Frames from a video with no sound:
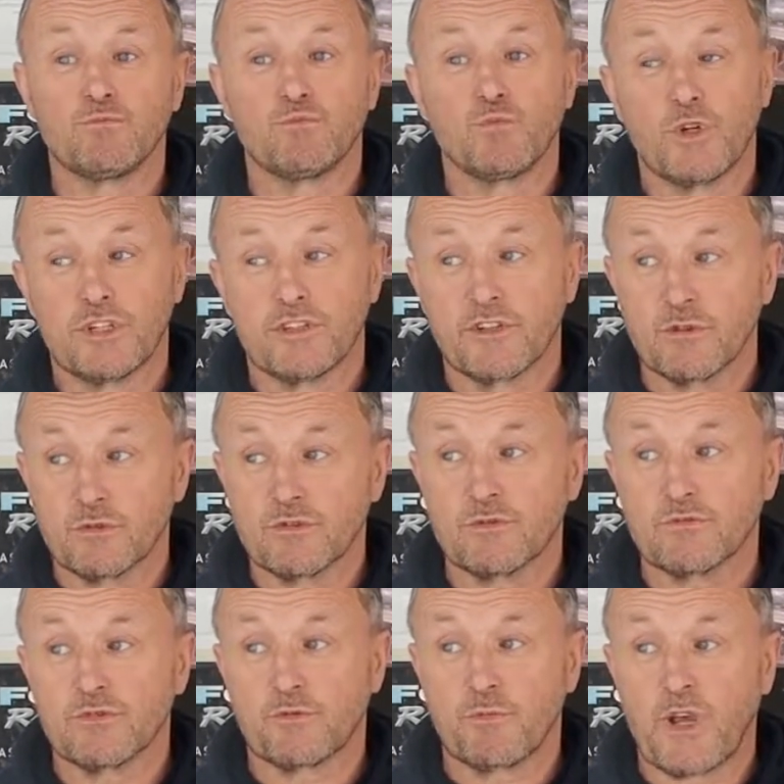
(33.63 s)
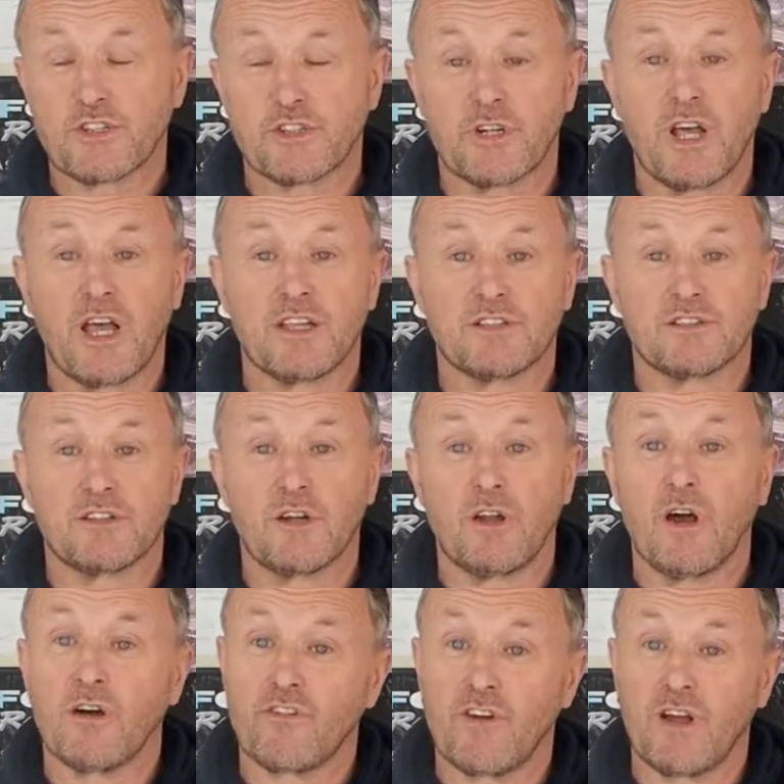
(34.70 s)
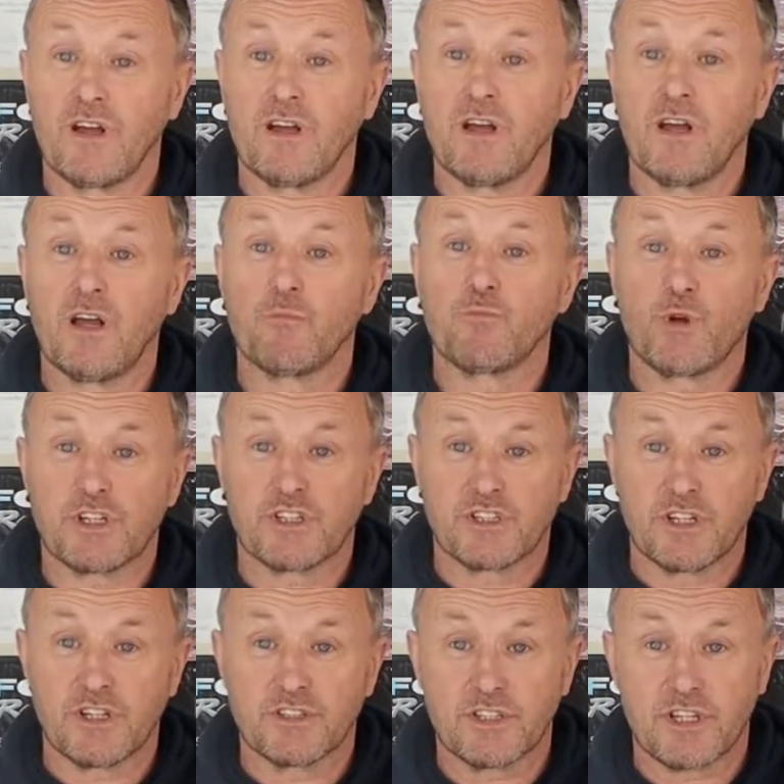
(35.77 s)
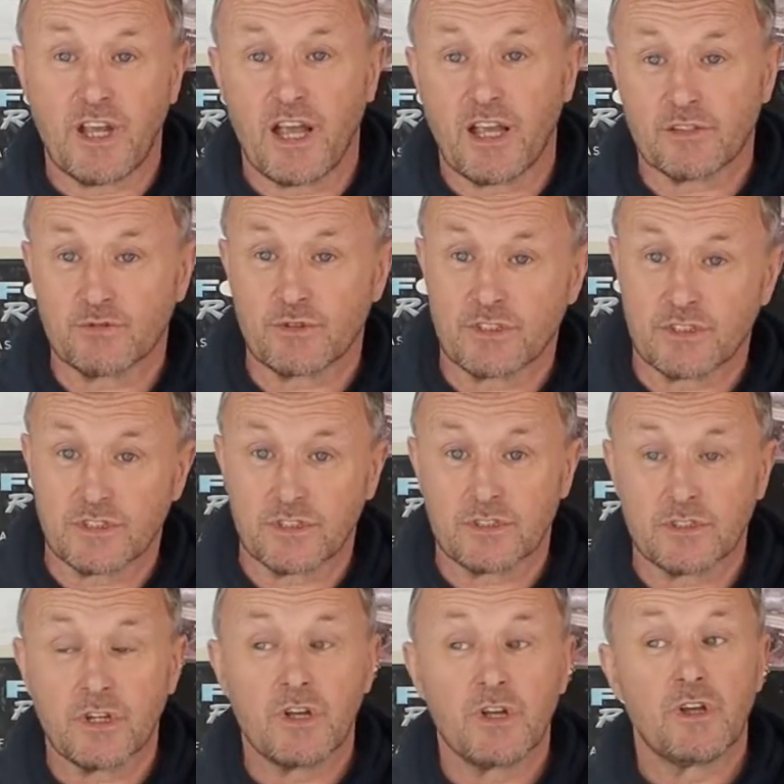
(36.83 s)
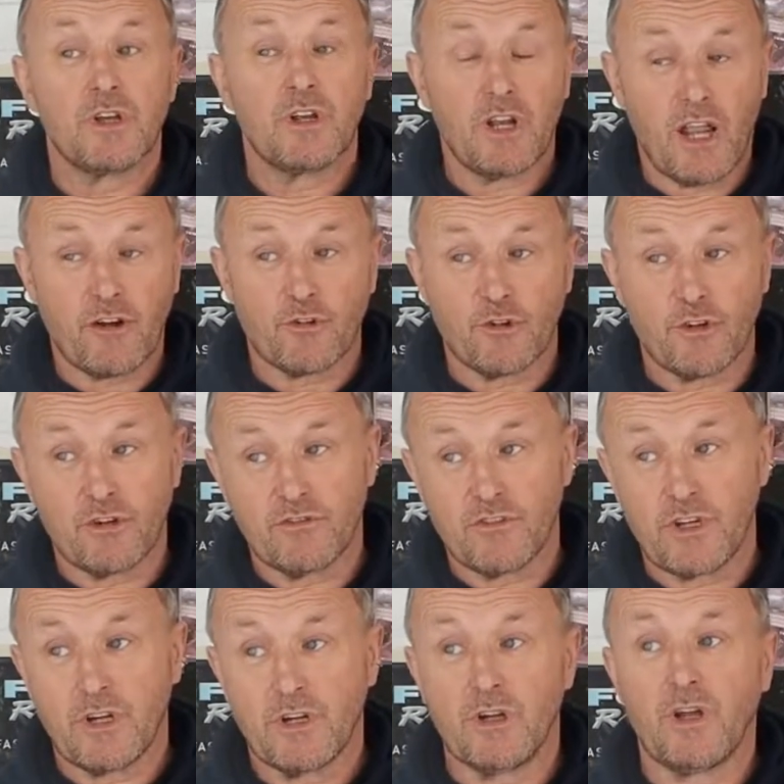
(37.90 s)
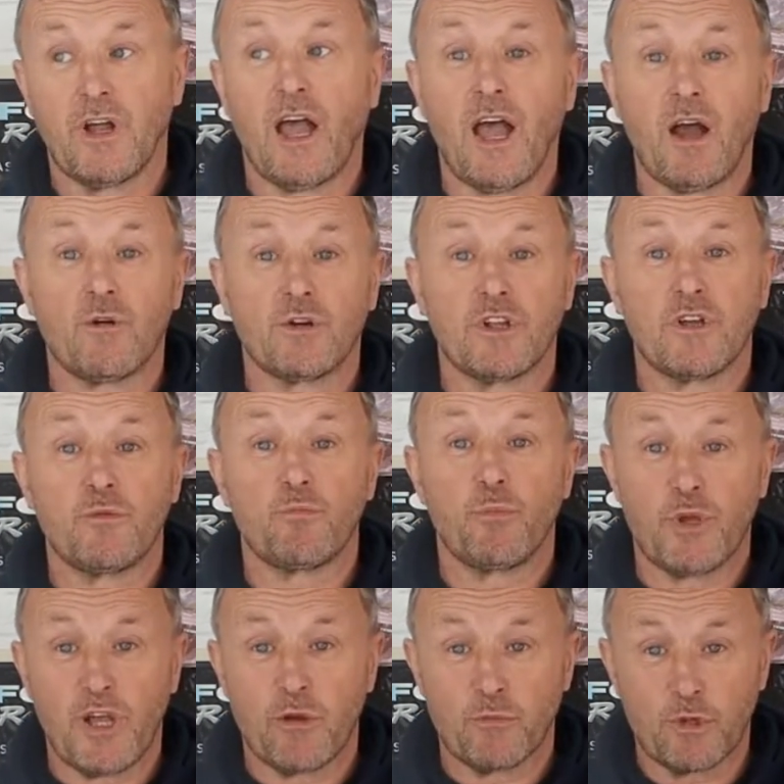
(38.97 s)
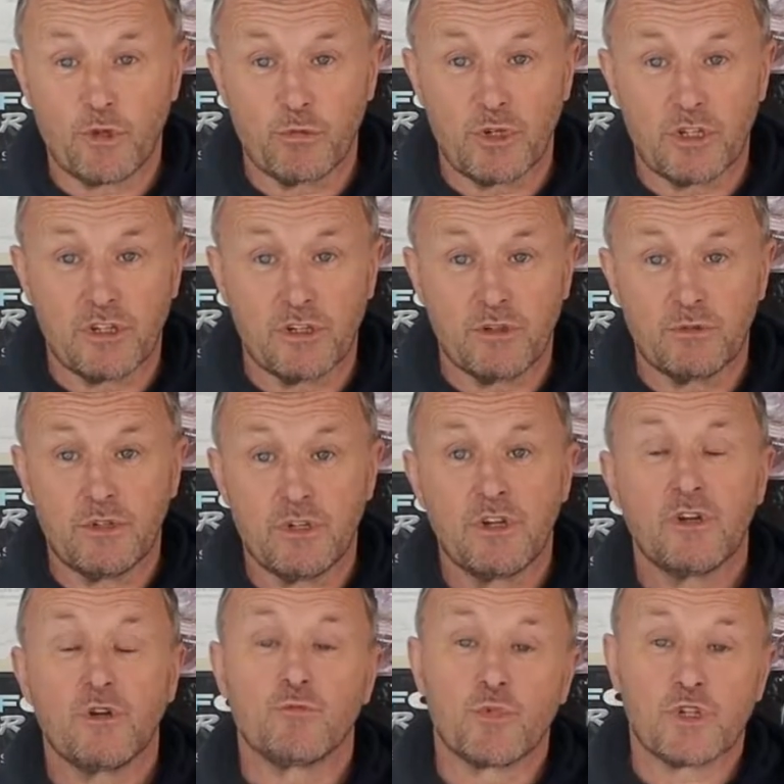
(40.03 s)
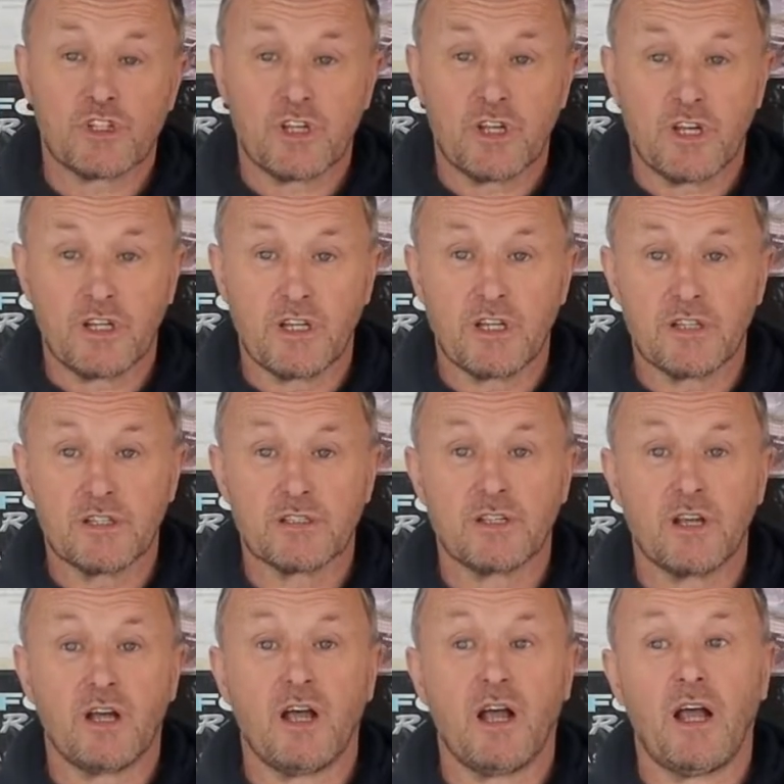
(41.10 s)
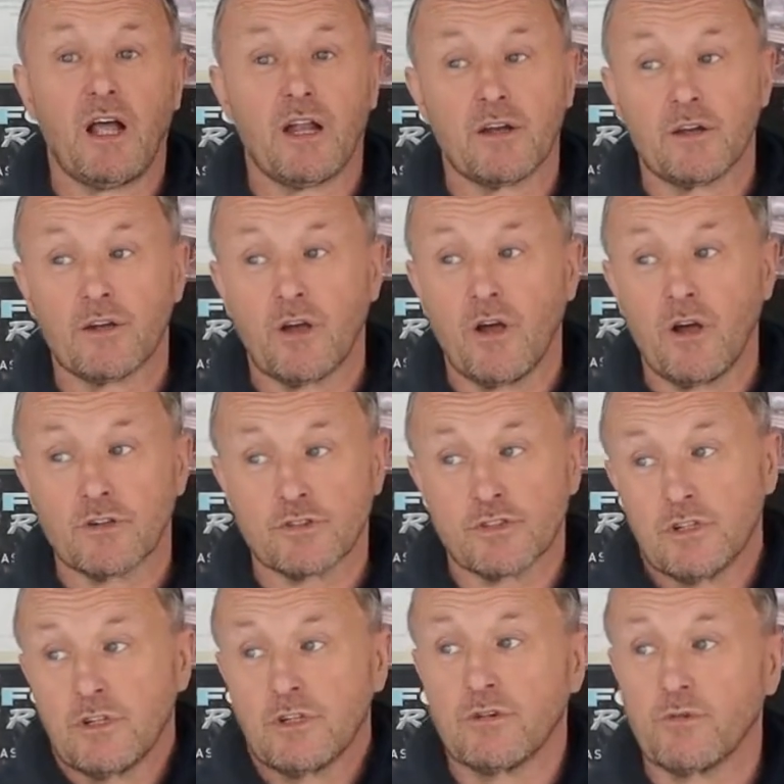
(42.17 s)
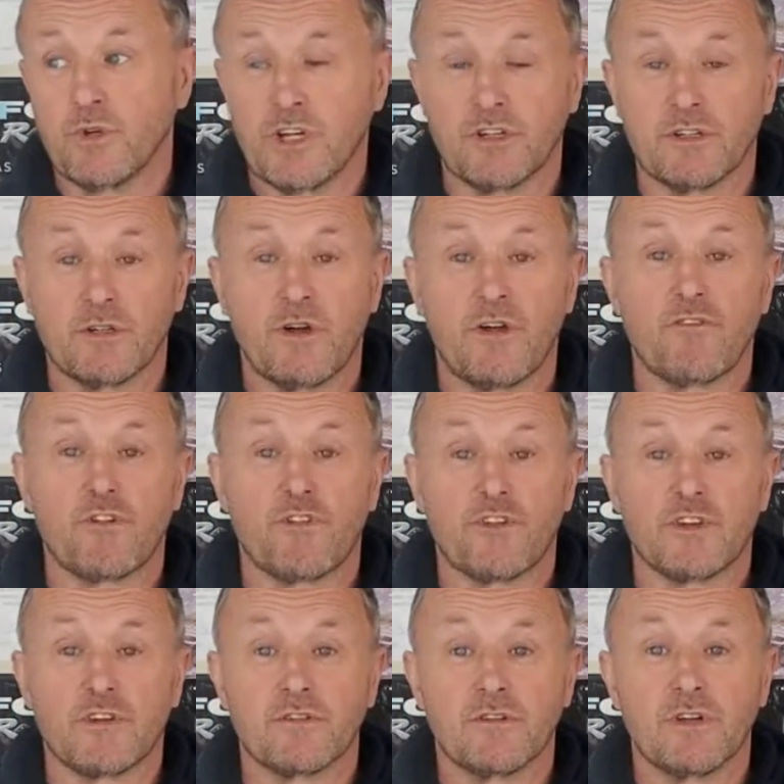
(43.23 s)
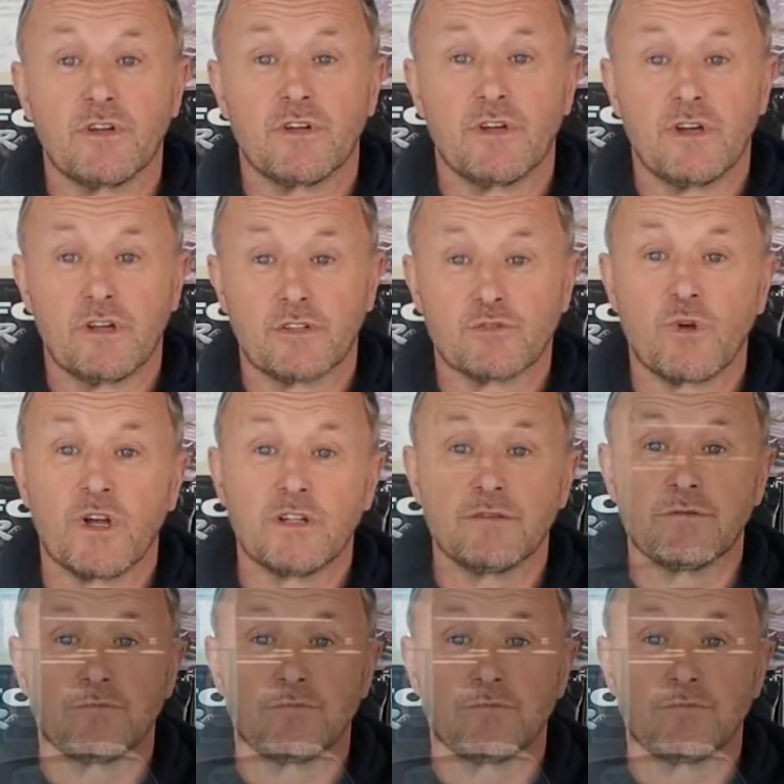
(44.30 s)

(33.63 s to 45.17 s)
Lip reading: We do specialise in a lot of prestige cars, which is Land Rover, Audi, BMW, Mercedes, and also we can do everything as well.